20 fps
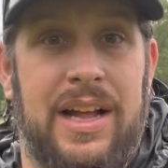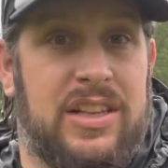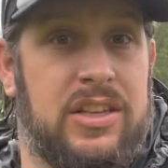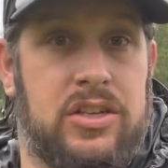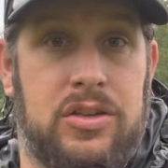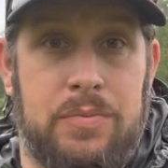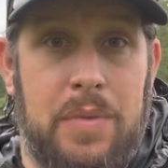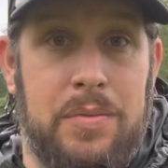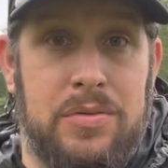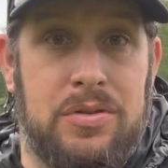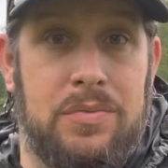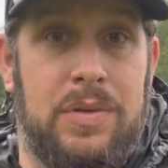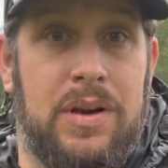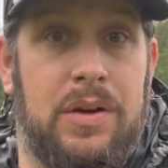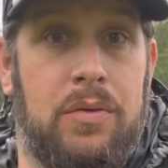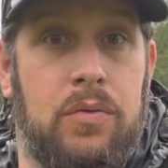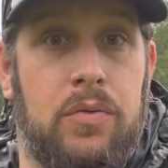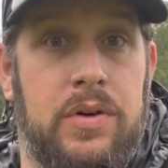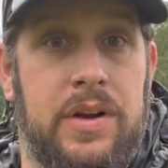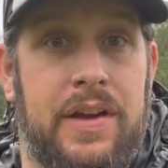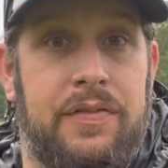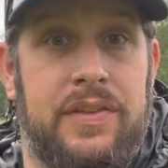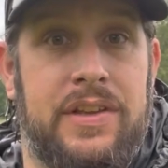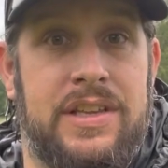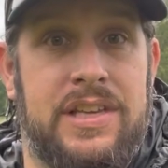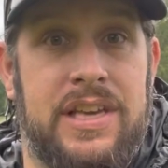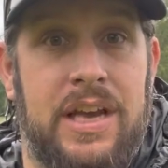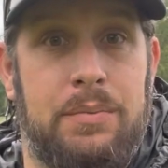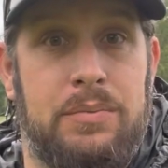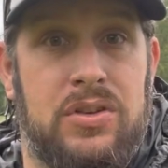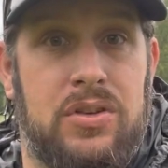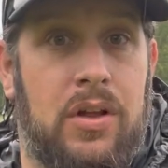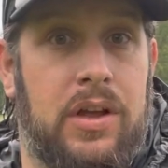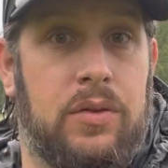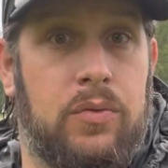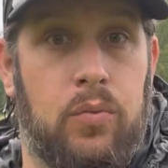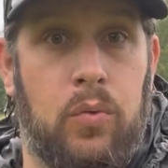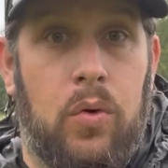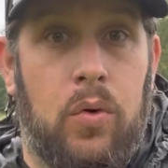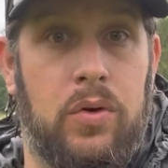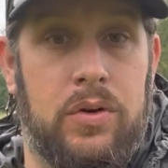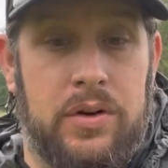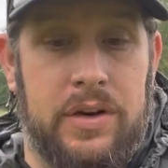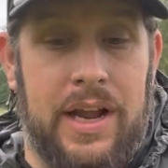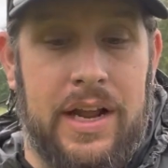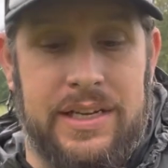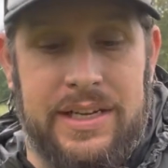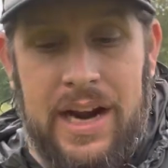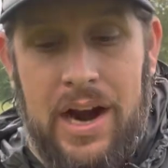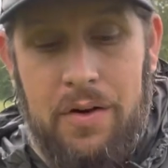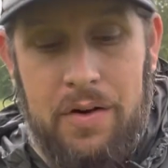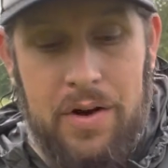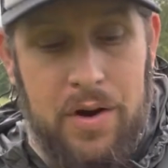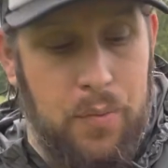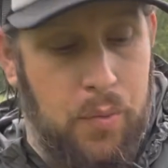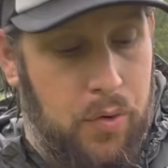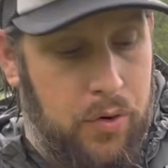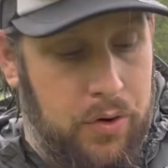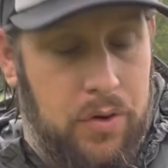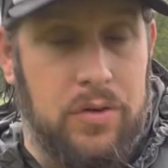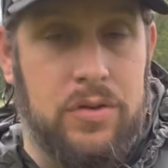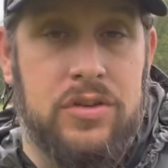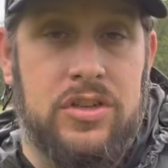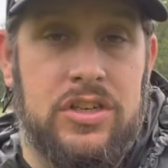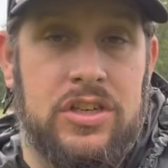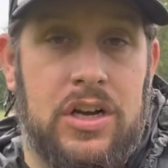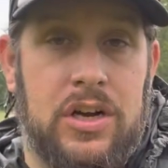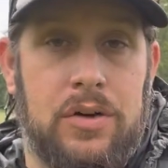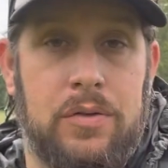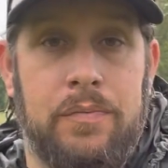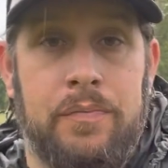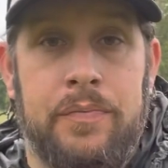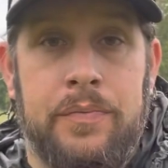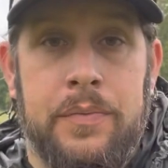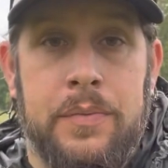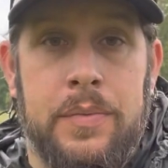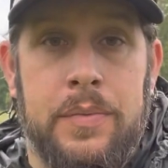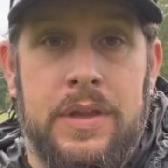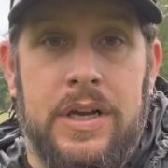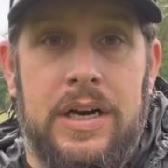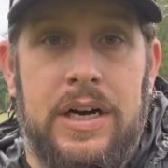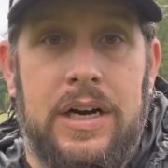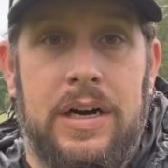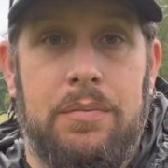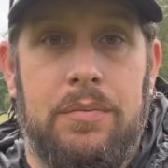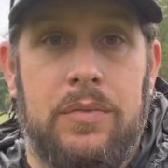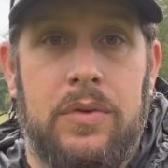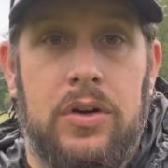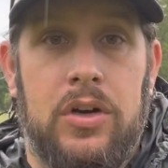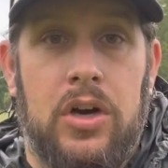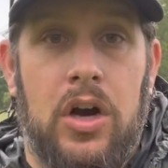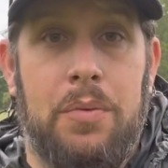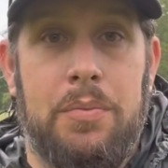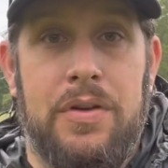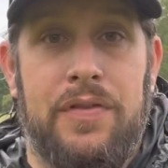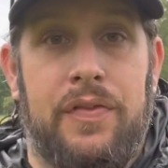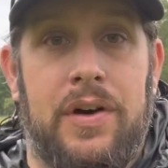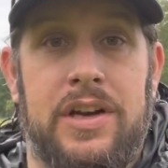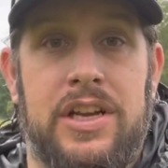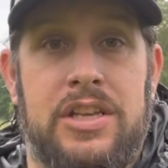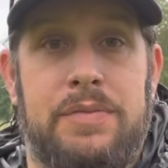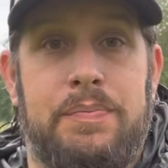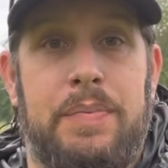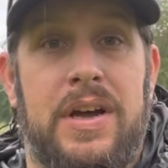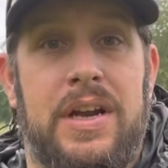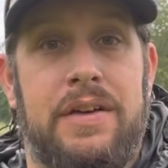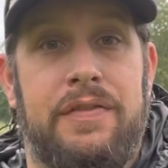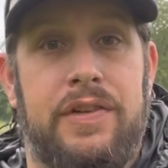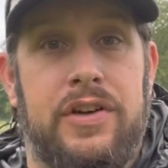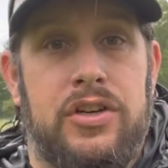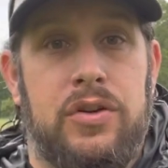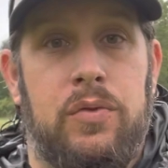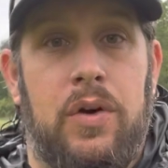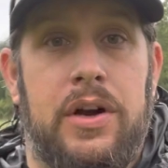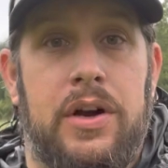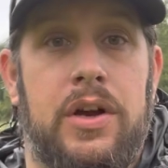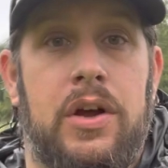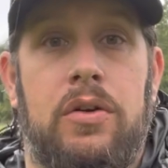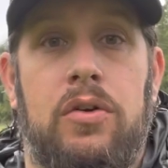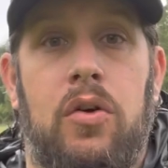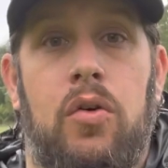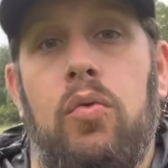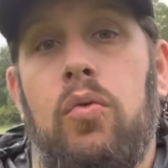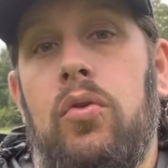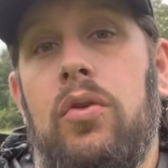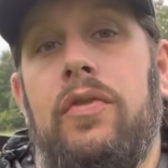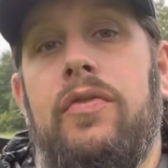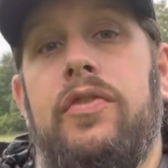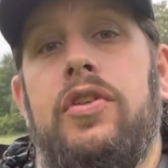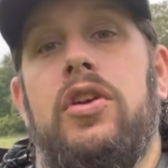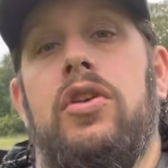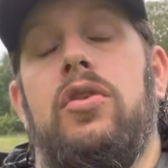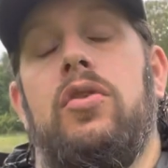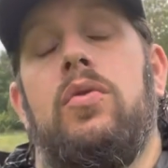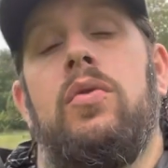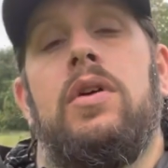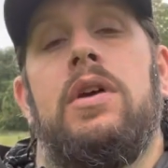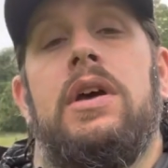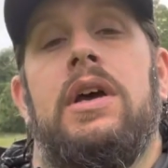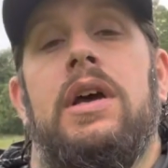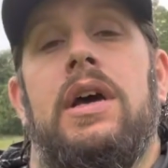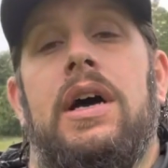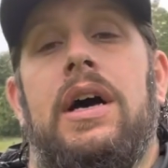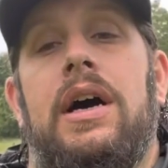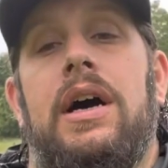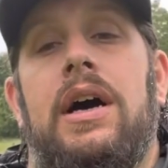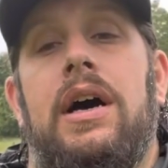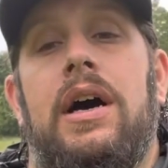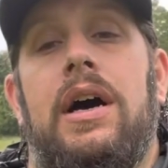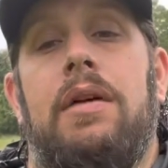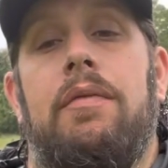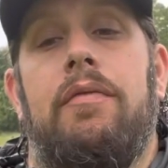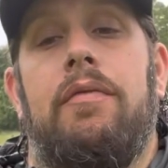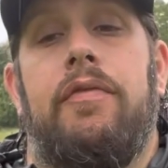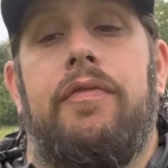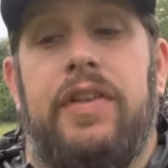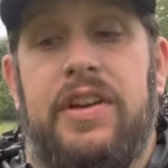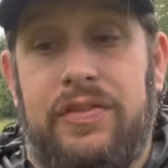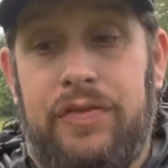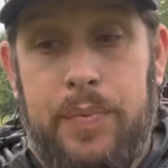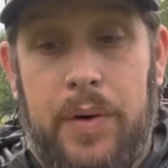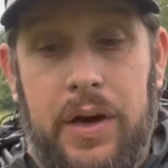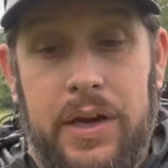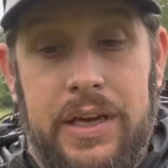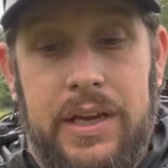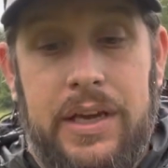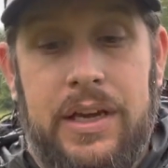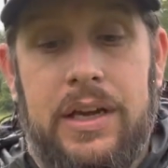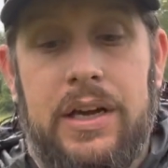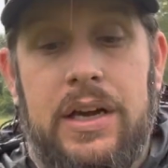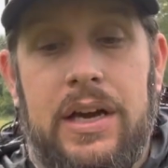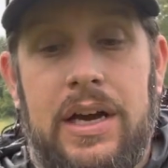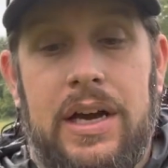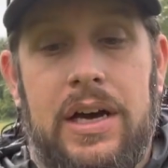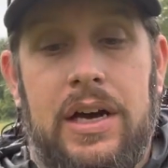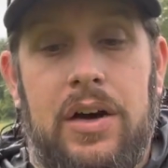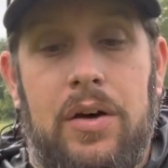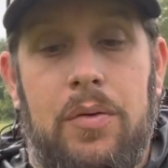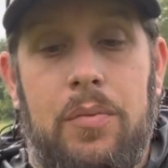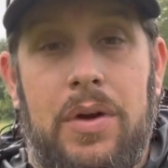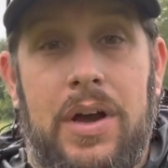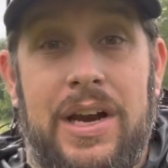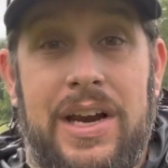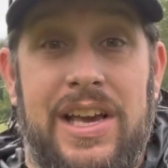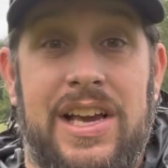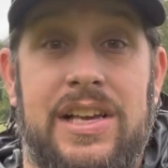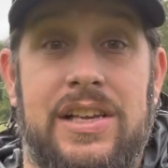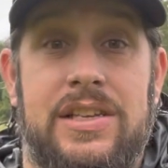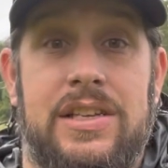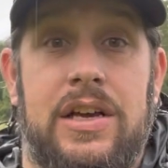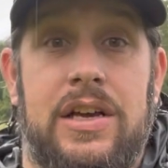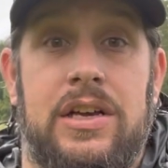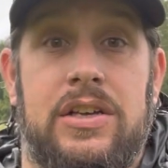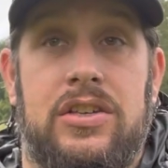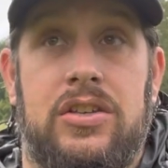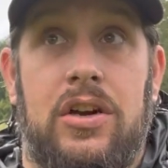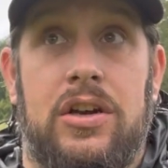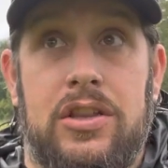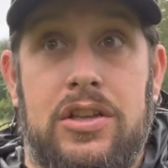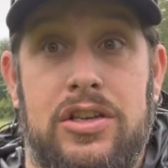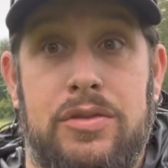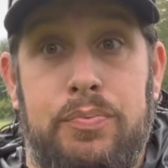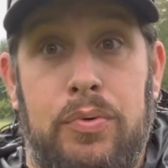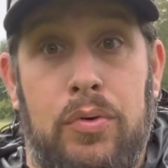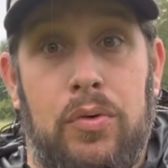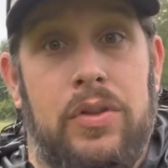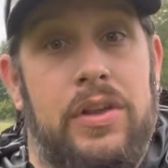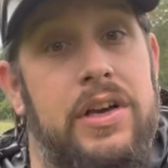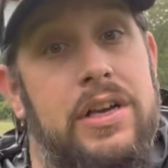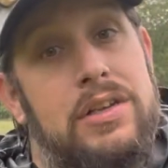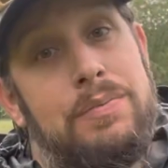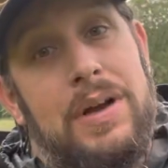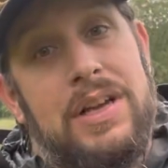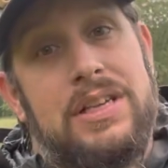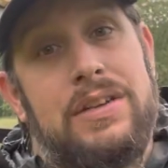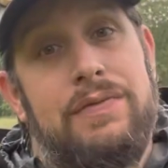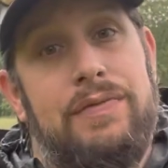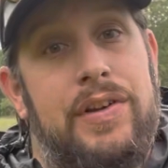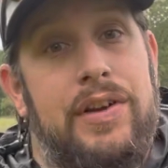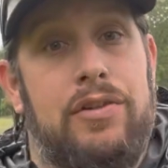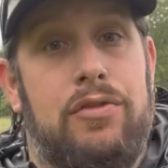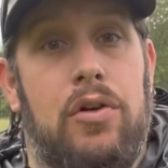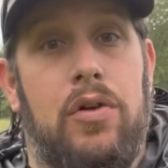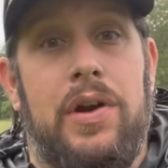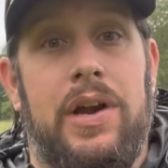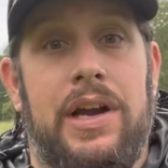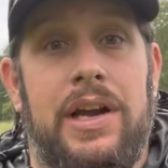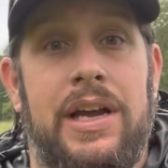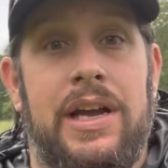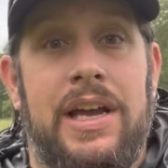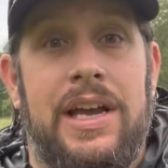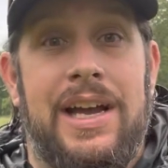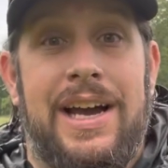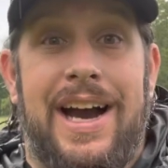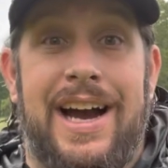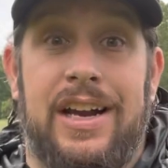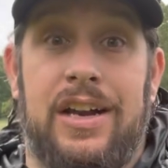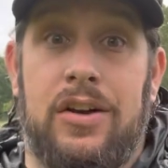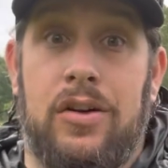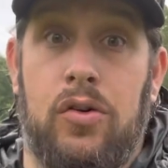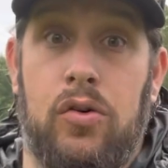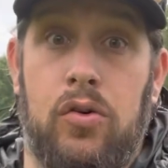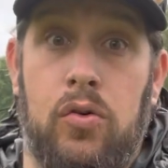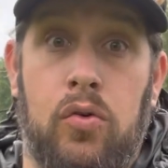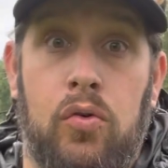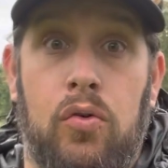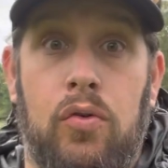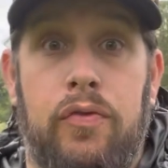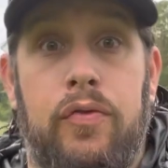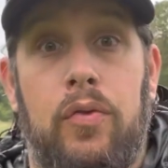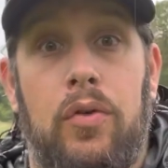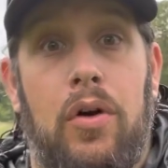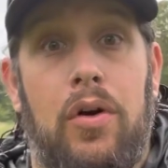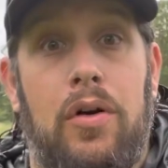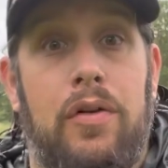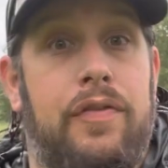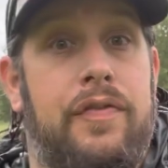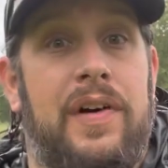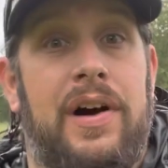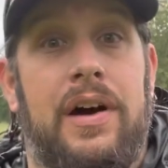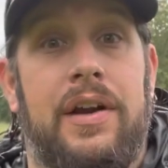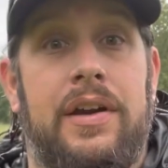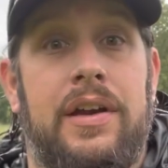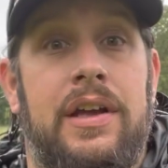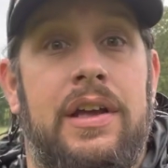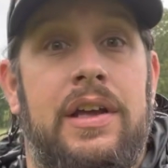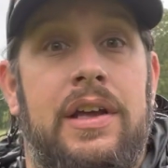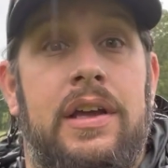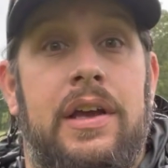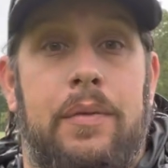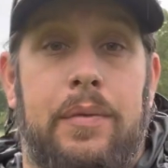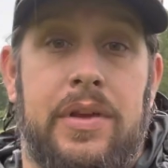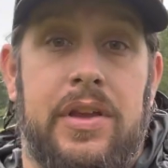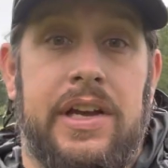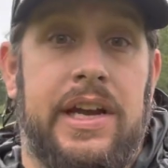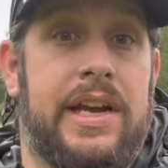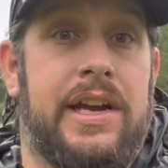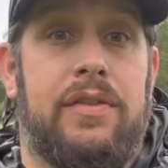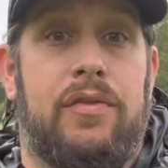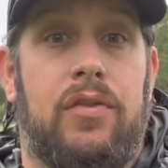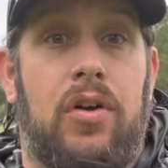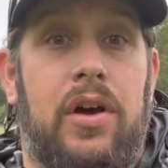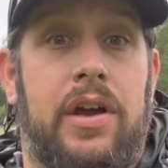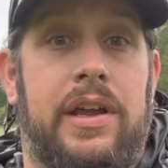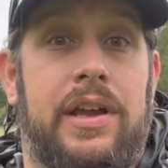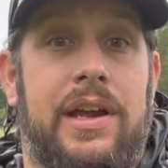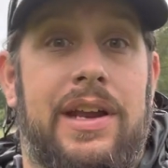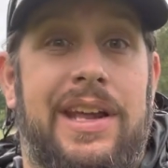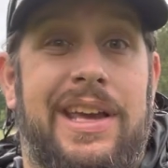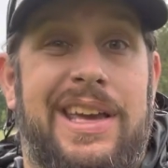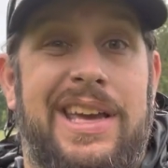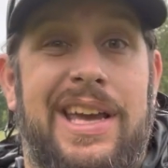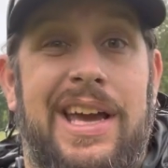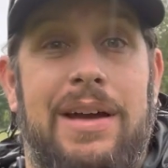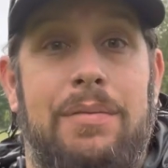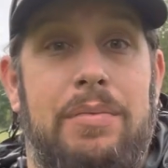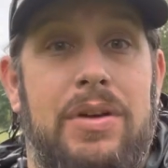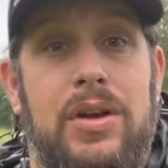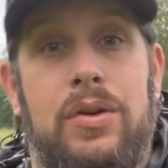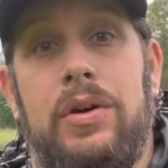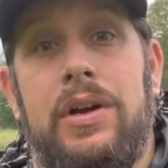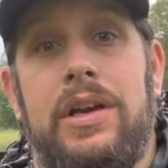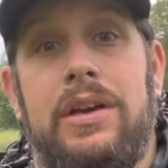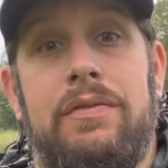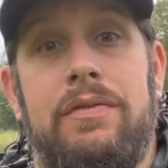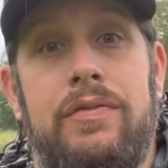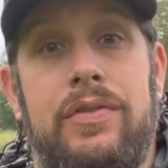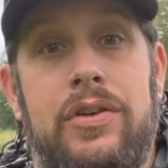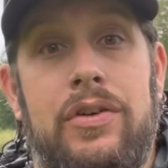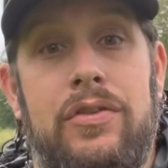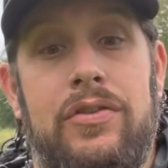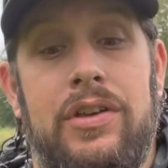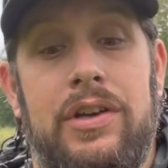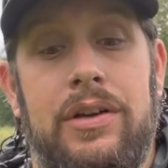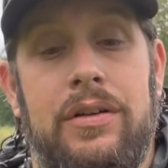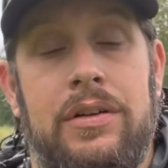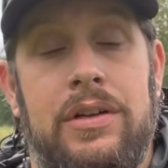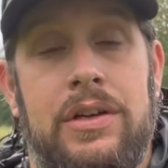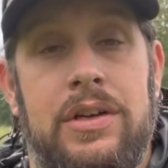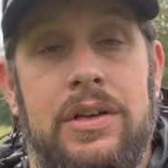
maybe some little nifty tips like what net to carry and whatnot. So hope you find this beneficial. I know not all of you fish for pike, and it is a side of the sport that is massively growing and an awful lot of fun when you get it right, and it can be quite confusing.